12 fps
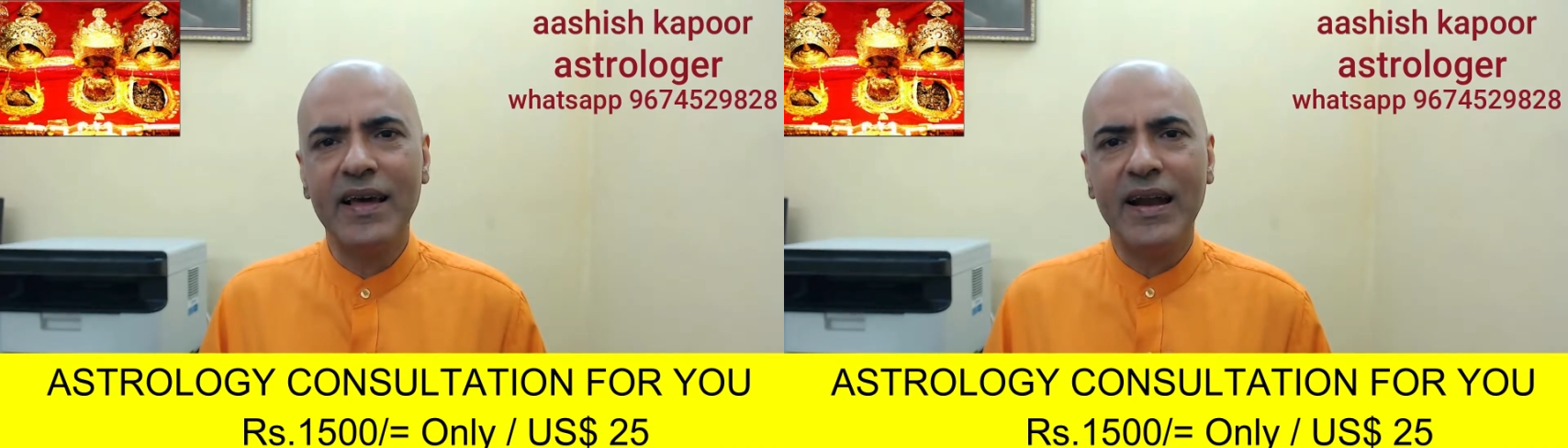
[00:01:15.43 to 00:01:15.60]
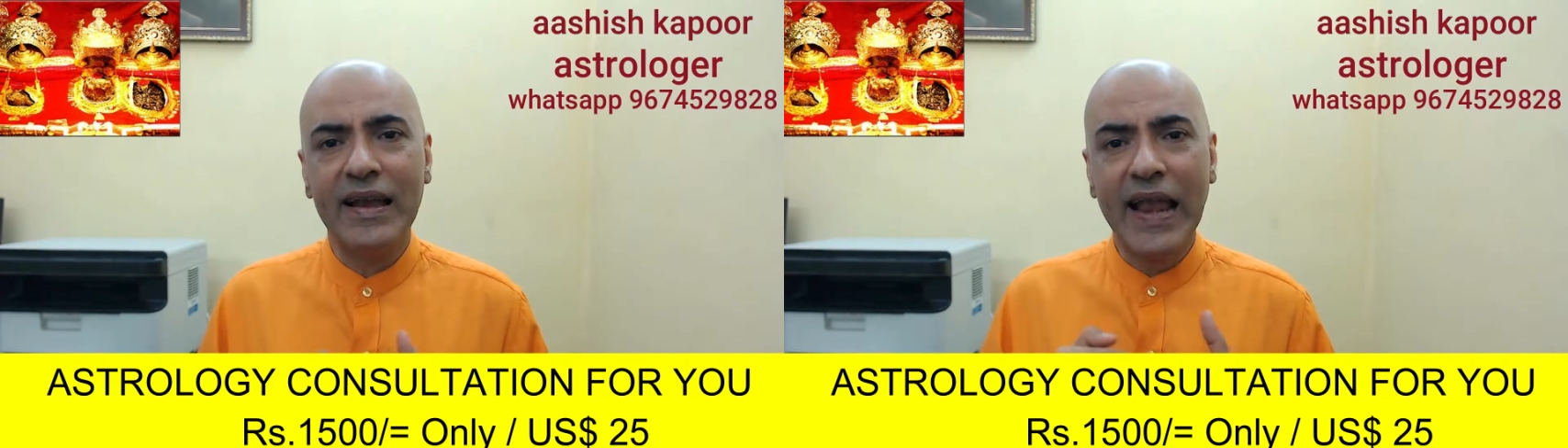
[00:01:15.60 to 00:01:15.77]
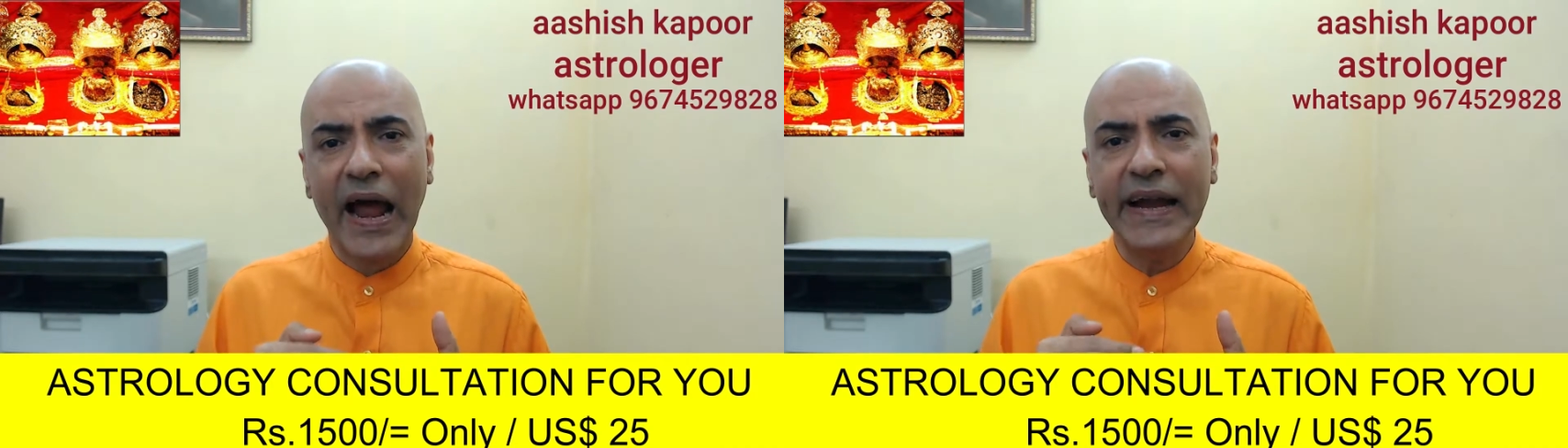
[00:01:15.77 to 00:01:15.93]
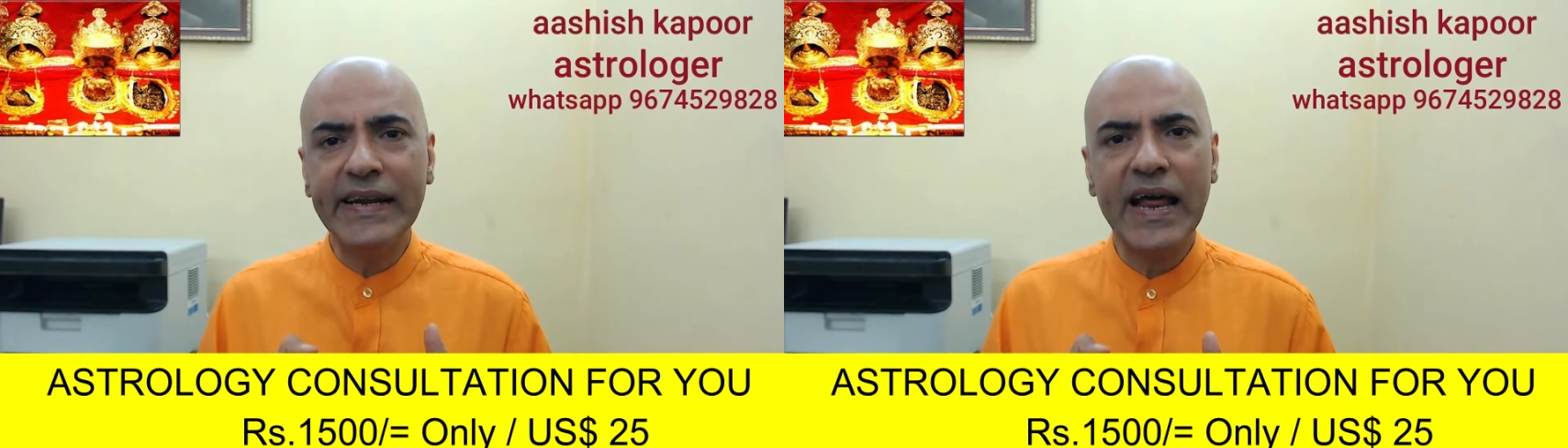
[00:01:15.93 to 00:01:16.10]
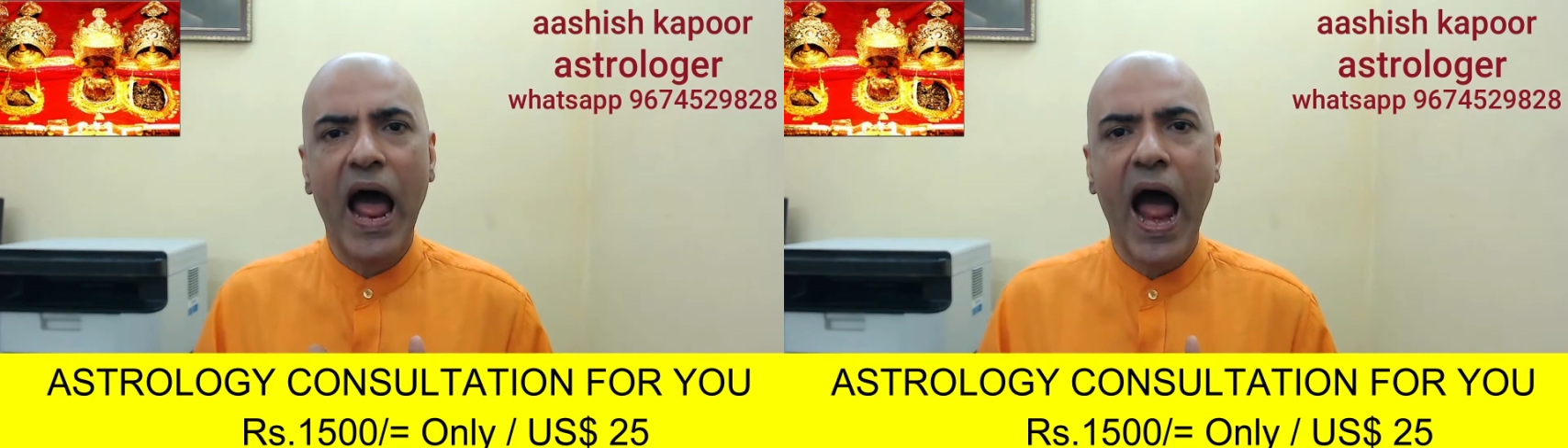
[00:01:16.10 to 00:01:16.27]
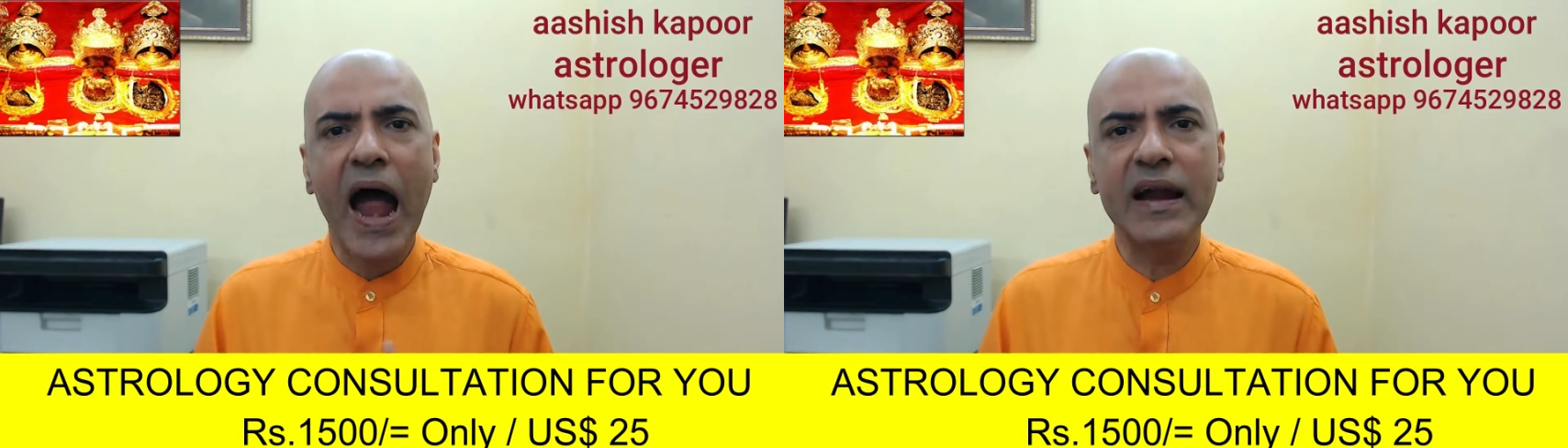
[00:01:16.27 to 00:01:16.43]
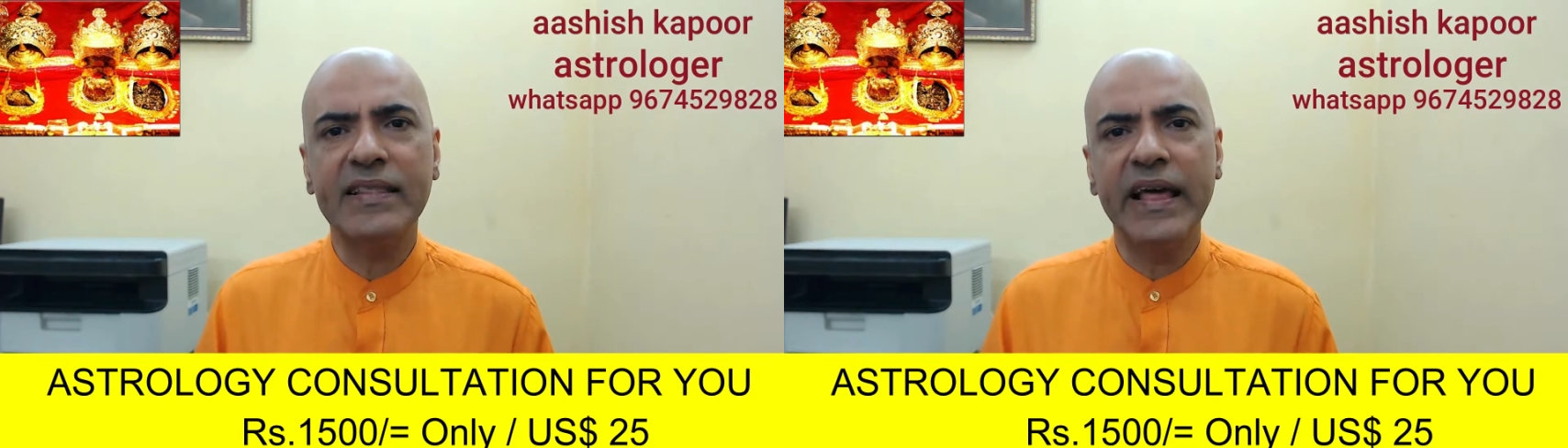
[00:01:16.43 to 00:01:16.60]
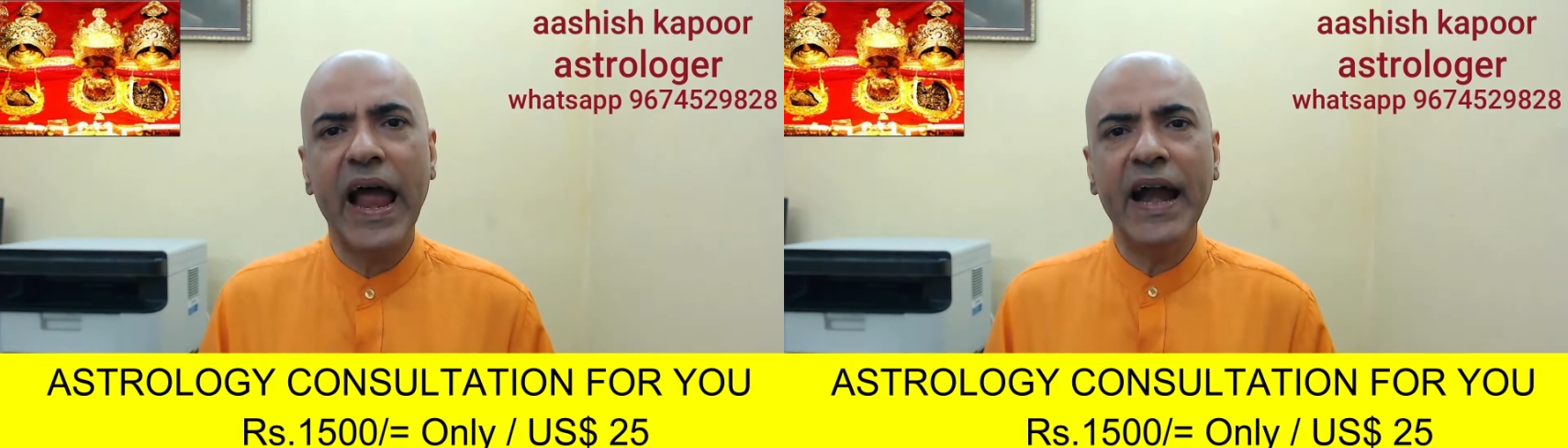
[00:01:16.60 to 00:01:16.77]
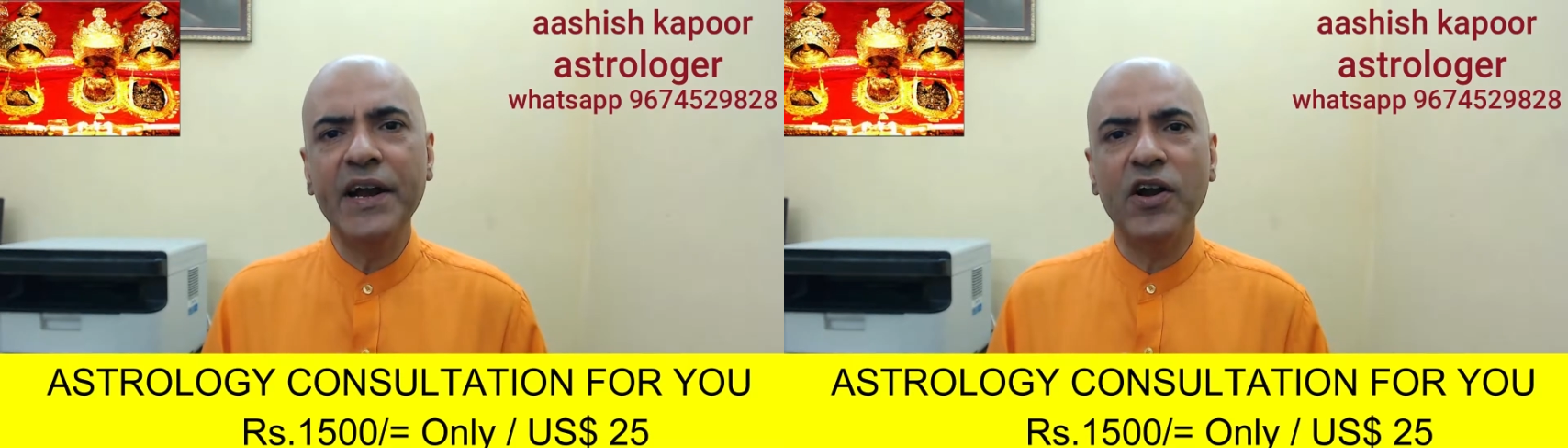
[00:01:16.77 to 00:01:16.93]
light at the
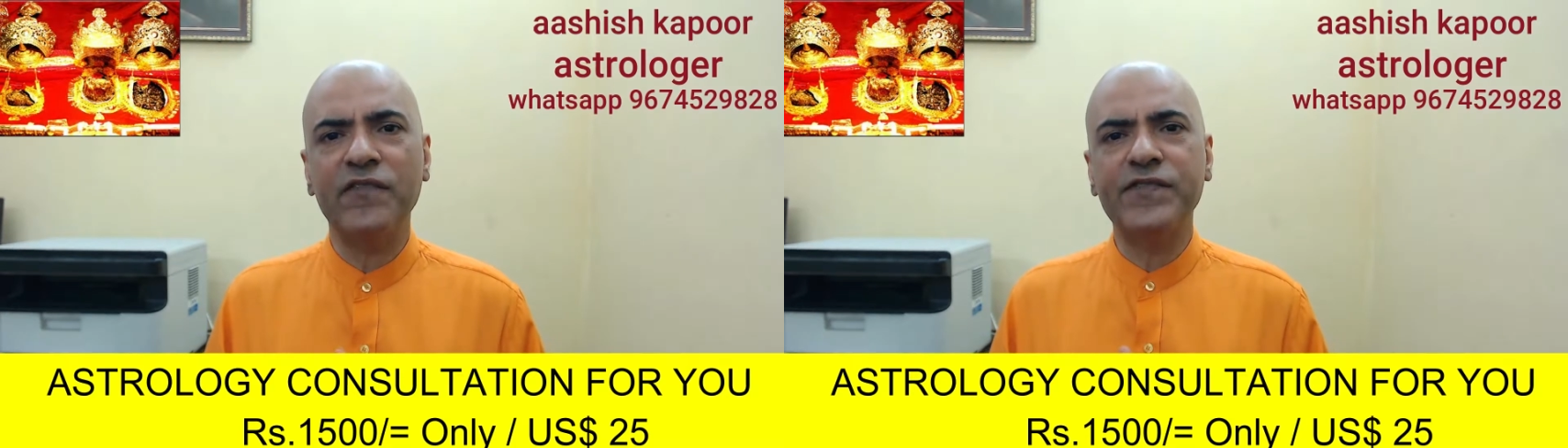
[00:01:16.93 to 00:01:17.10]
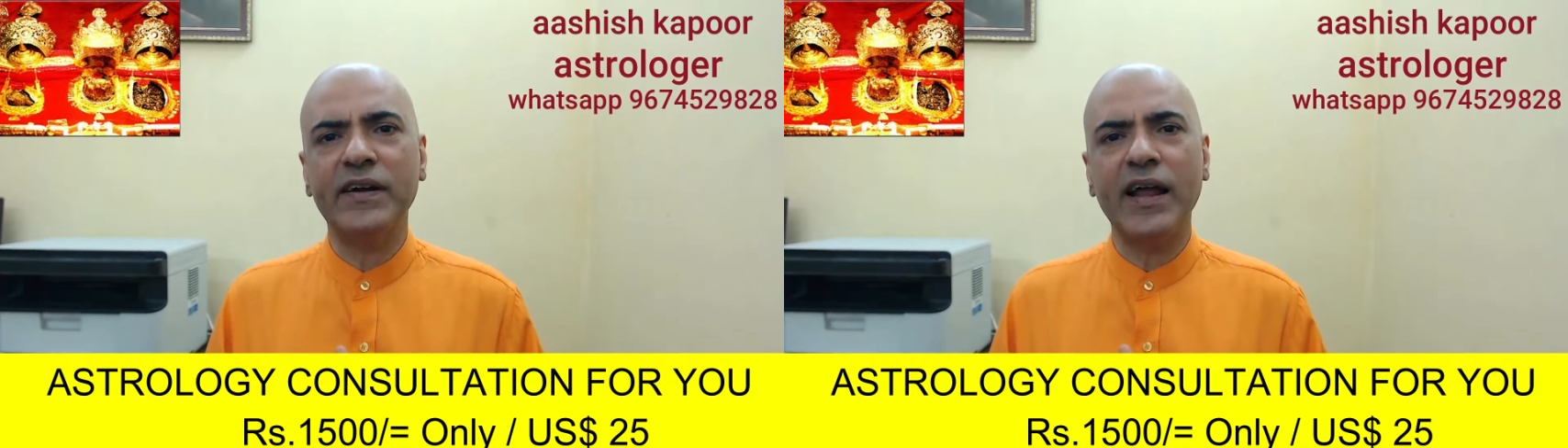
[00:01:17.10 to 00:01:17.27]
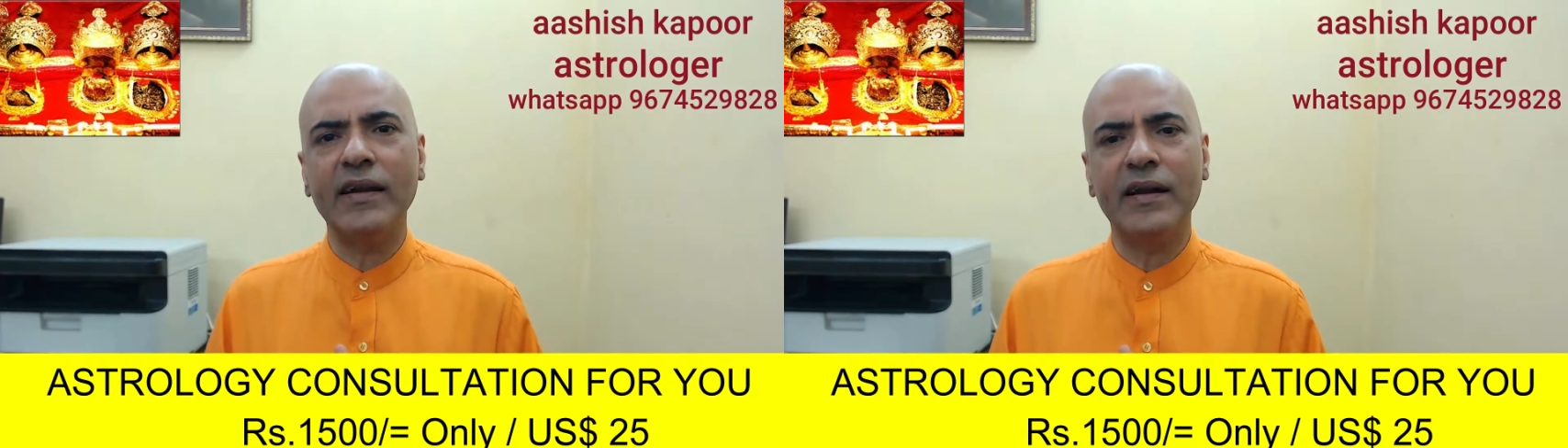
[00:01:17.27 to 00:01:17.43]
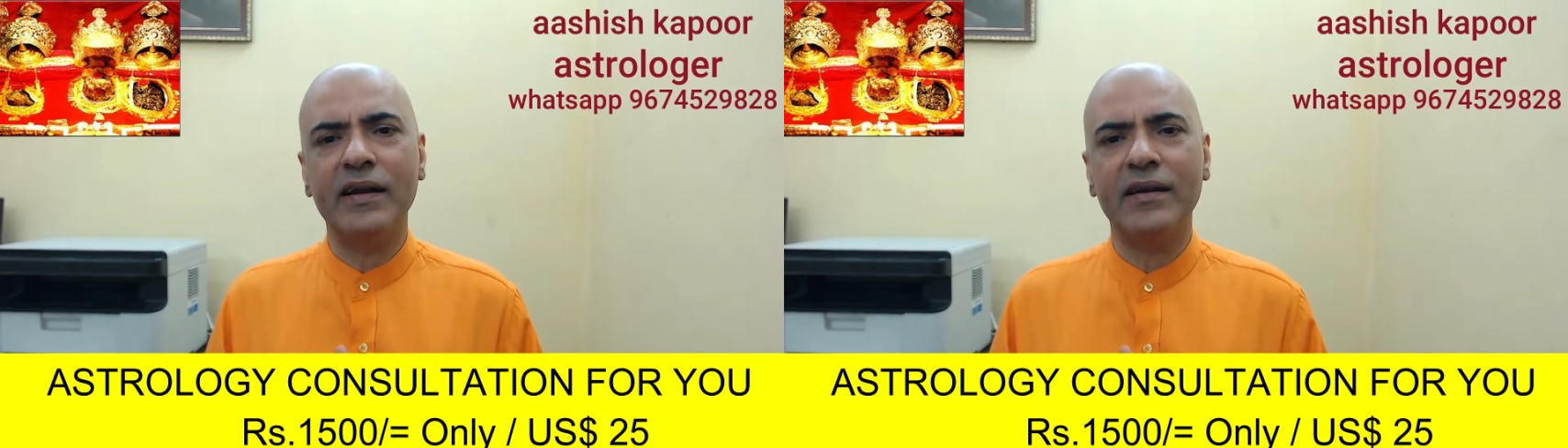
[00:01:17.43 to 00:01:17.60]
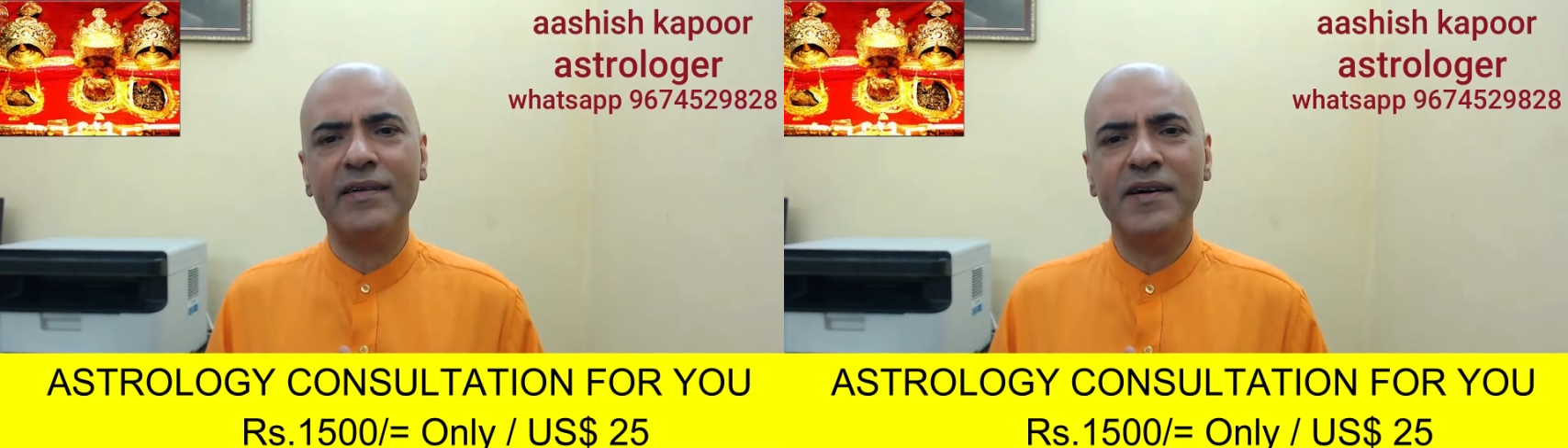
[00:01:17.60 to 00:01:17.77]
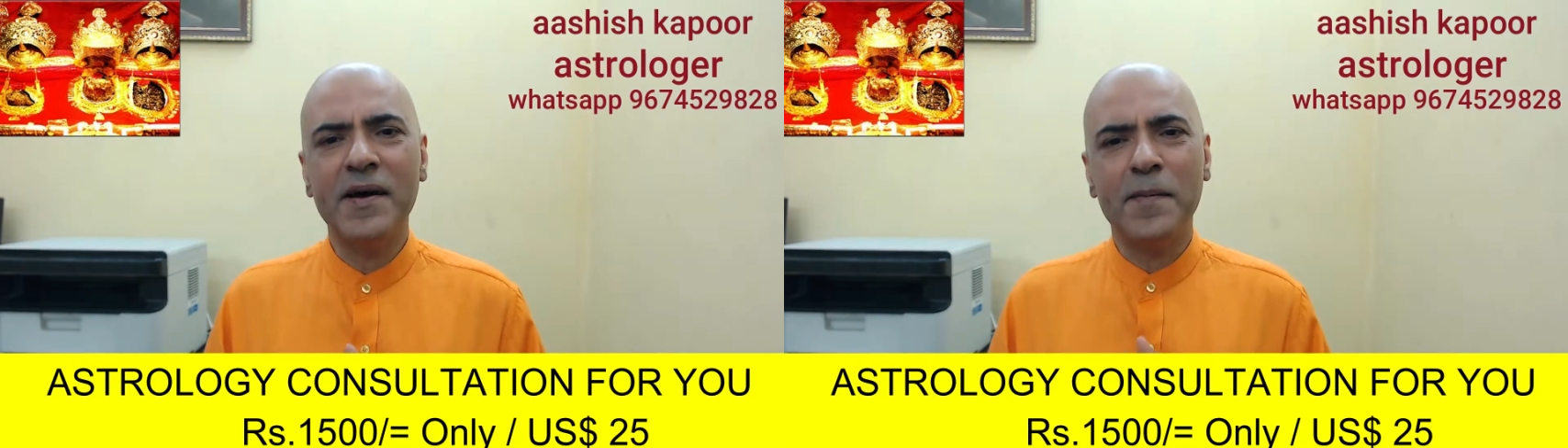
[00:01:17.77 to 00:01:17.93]
end of the tunnel.